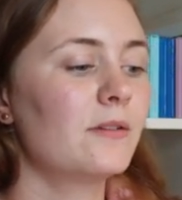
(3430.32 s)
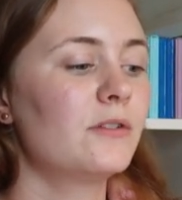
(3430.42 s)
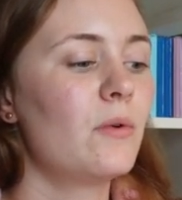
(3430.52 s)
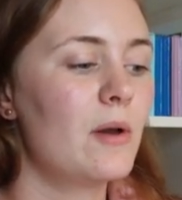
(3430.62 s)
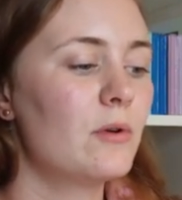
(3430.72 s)

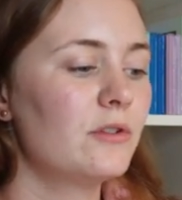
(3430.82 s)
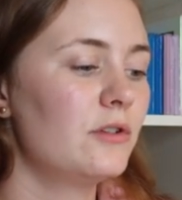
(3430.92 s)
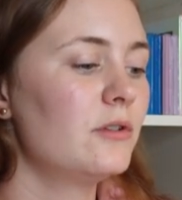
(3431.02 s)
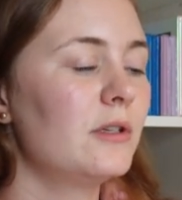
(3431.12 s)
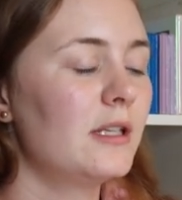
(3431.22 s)
So I want to
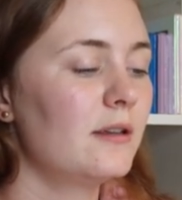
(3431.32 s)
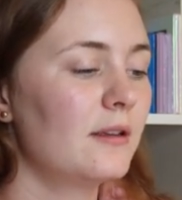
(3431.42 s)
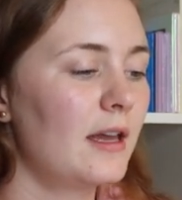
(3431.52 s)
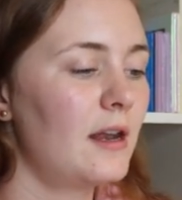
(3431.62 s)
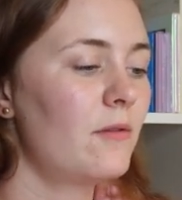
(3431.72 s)
do it
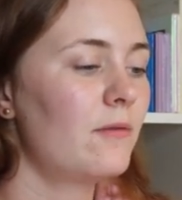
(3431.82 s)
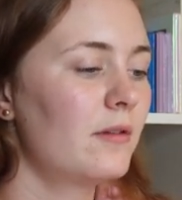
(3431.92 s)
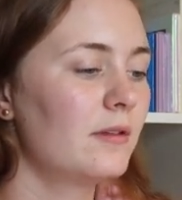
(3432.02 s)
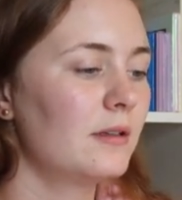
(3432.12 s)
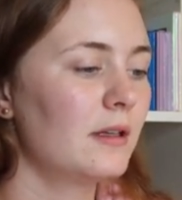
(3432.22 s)
kind of
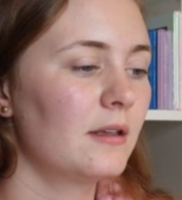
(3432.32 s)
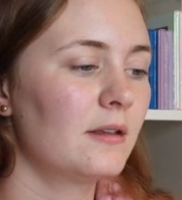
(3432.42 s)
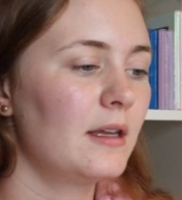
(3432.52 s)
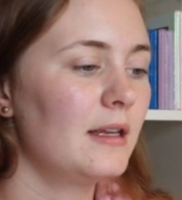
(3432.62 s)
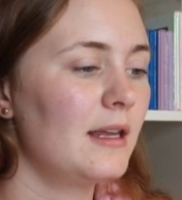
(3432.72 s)

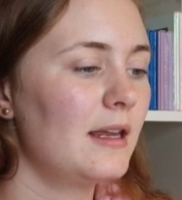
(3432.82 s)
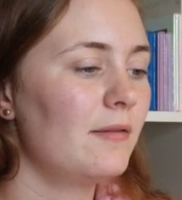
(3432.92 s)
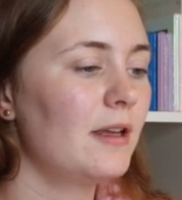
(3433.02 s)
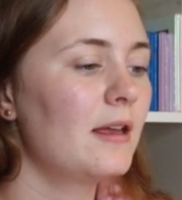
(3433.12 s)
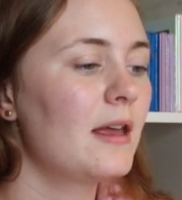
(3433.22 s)
in the
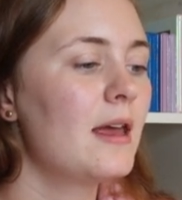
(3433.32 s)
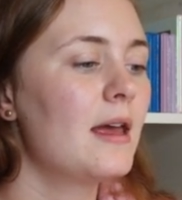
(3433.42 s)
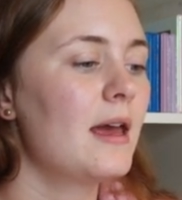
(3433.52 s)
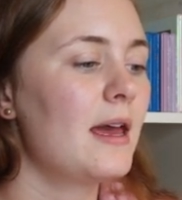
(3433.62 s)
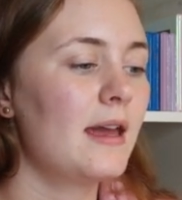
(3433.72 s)
evening.
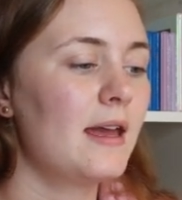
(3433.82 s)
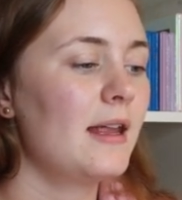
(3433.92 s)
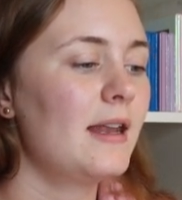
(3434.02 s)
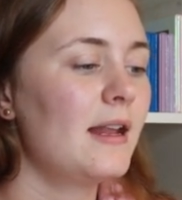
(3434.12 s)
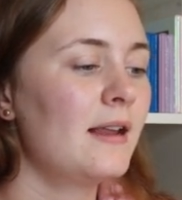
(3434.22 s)

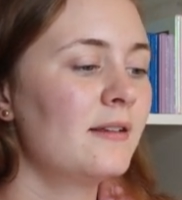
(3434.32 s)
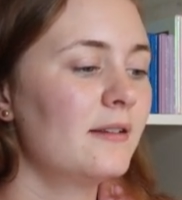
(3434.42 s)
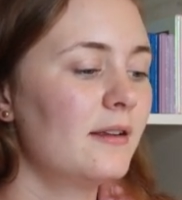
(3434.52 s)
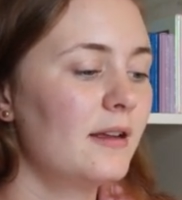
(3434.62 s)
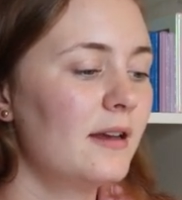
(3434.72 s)
And then
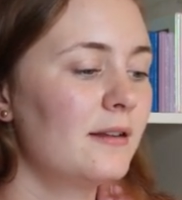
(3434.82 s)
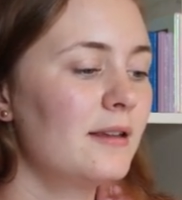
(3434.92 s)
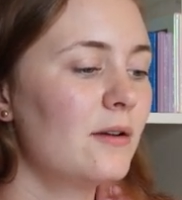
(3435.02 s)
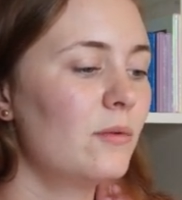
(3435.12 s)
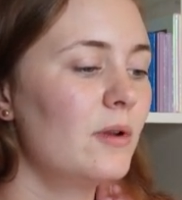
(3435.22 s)

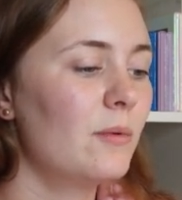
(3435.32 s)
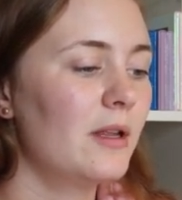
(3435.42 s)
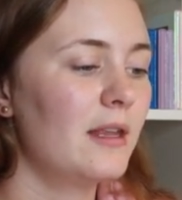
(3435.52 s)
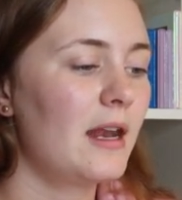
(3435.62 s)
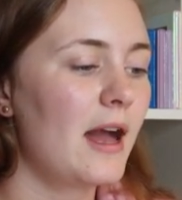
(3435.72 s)
the only
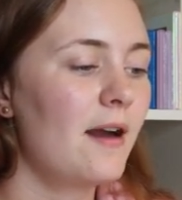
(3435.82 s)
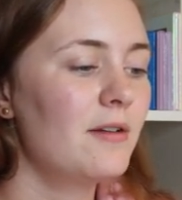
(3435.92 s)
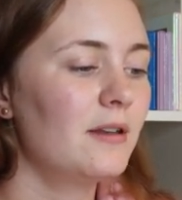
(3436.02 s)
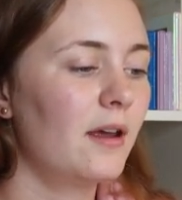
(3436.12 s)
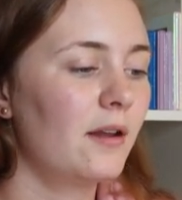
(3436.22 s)
one that I
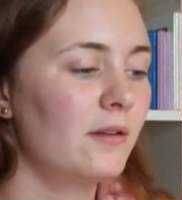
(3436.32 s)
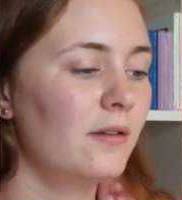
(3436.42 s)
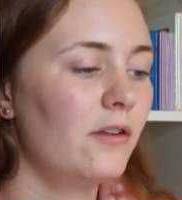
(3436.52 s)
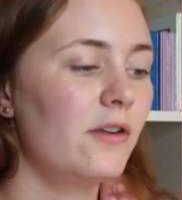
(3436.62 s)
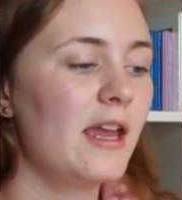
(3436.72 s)
haven't
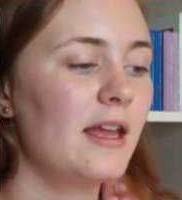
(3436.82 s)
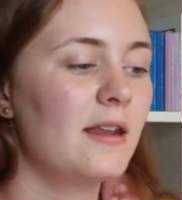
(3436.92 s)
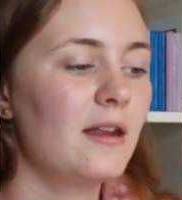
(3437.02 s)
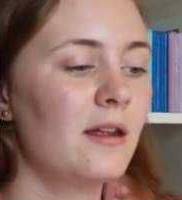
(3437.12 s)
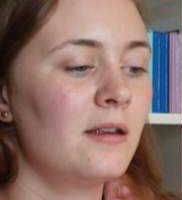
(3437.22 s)
done today
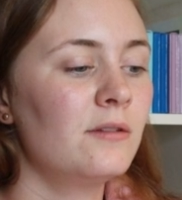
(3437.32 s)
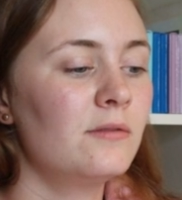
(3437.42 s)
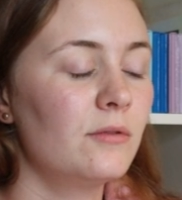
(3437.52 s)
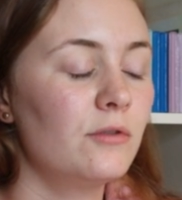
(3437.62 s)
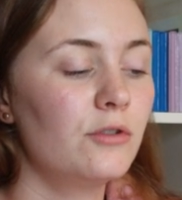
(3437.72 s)
that I
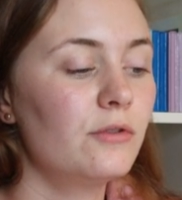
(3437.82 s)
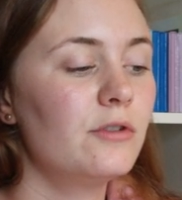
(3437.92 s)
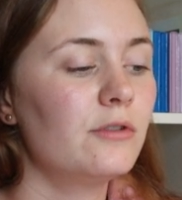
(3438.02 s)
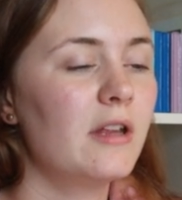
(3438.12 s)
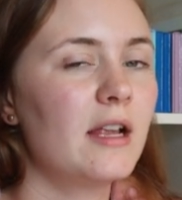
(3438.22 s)
should
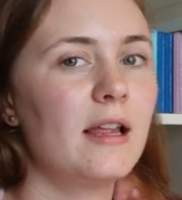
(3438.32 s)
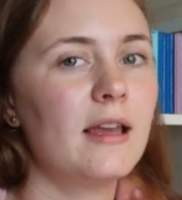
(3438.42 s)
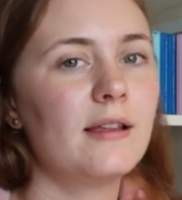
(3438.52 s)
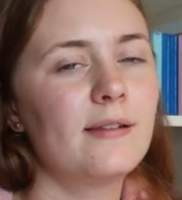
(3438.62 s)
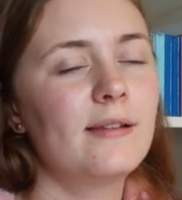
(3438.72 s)
do
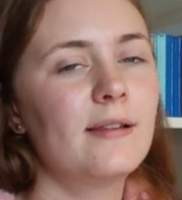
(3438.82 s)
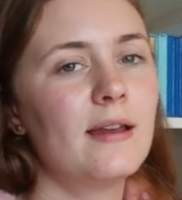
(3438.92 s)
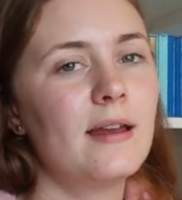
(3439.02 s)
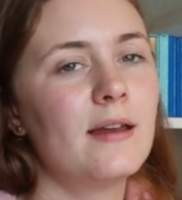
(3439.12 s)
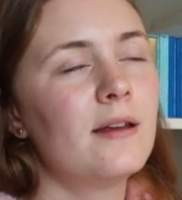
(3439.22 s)
daily is
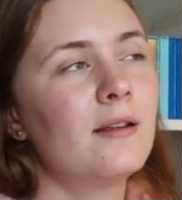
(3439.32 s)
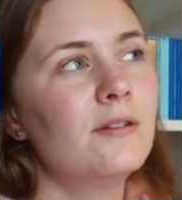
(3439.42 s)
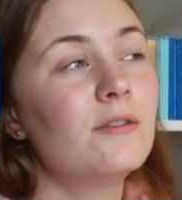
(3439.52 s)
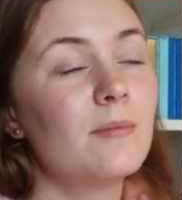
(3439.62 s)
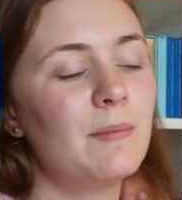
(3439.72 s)

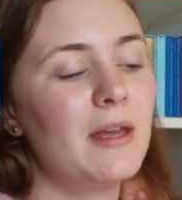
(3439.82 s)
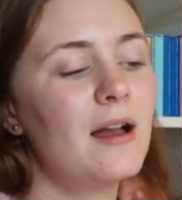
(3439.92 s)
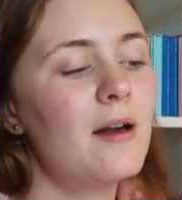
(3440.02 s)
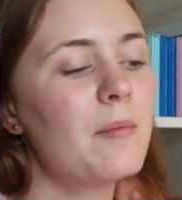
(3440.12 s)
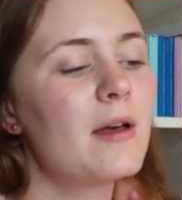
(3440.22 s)
do my
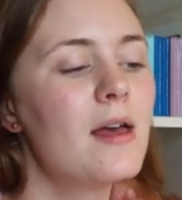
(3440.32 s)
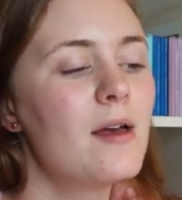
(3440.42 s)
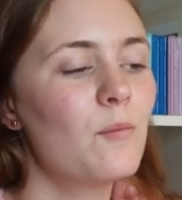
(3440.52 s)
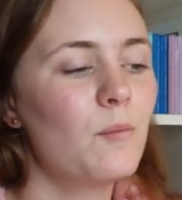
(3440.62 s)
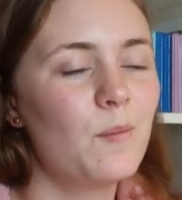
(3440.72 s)
makeup,
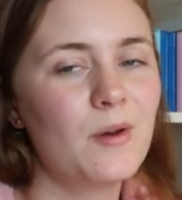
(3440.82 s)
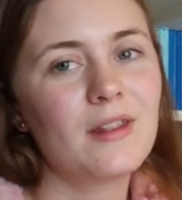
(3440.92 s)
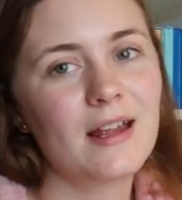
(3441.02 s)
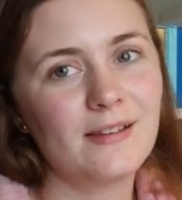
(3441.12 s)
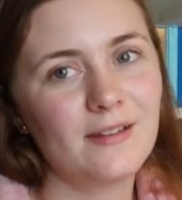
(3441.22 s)

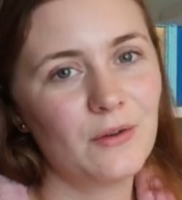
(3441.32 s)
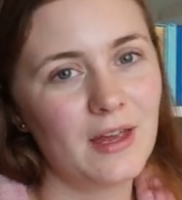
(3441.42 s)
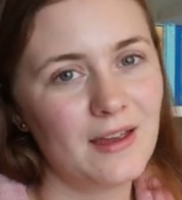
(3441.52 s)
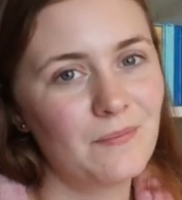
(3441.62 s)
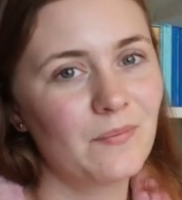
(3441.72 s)
but that's
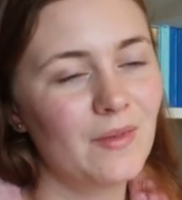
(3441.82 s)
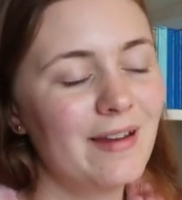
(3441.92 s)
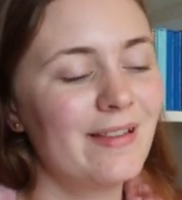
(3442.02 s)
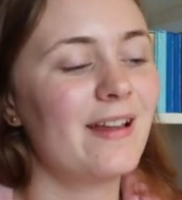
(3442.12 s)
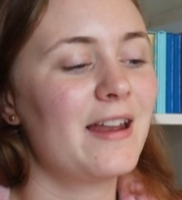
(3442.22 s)
okay.
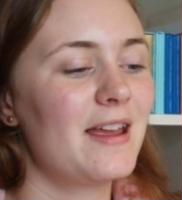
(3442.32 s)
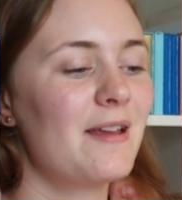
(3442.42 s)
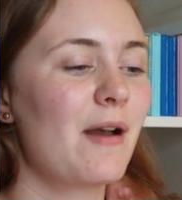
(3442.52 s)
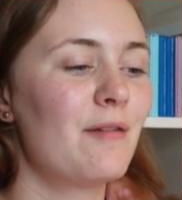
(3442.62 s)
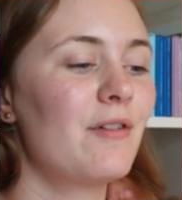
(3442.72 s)
It's
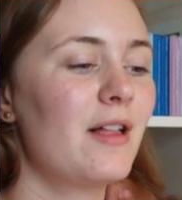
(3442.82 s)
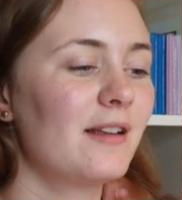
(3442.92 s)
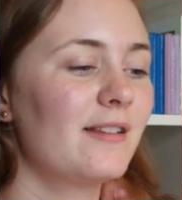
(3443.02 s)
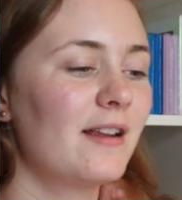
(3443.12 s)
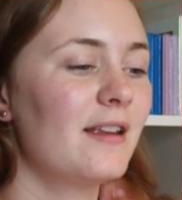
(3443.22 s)
Sunday. I feel
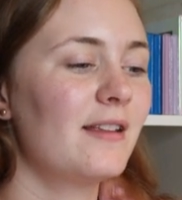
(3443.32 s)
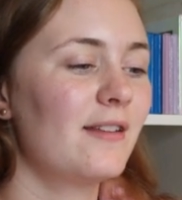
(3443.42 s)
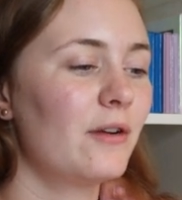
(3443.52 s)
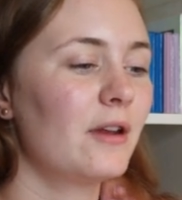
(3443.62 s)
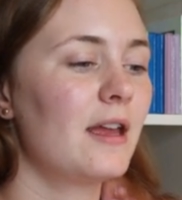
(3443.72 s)
like
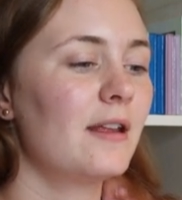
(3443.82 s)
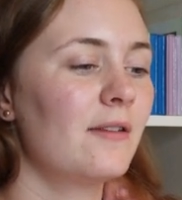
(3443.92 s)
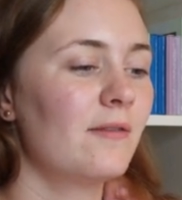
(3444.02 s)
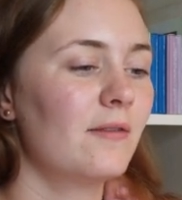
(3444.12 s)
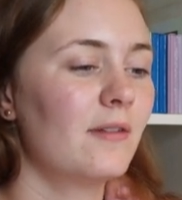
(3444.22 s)
Sundays are okay
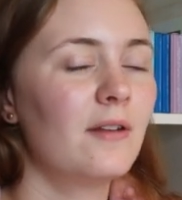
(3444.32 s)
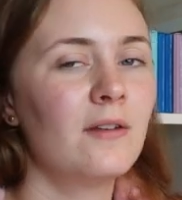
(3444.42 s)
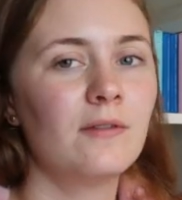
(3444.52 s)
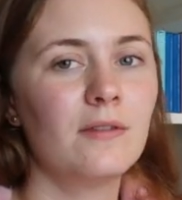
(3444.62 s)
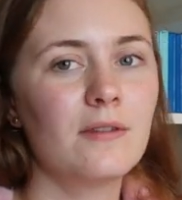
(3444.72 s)

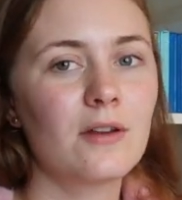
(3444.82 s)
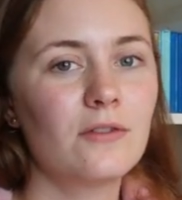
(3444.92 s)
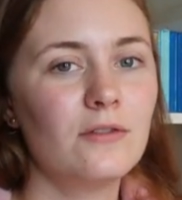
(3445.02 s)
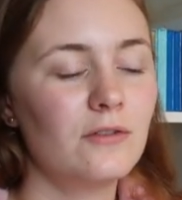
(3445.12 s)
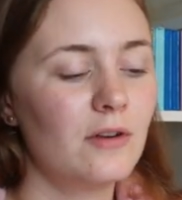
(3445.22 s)

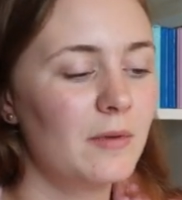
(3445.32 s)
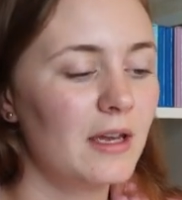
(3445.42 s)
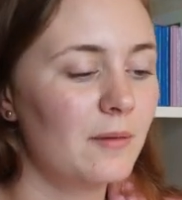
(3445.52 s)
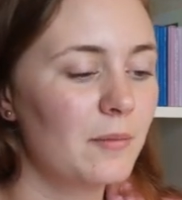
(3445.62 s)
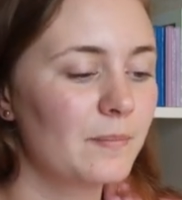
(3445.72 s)
not to do your
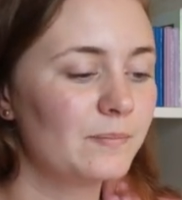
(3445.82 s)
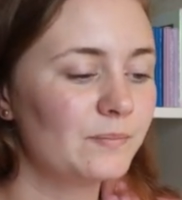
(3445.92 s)
makeup.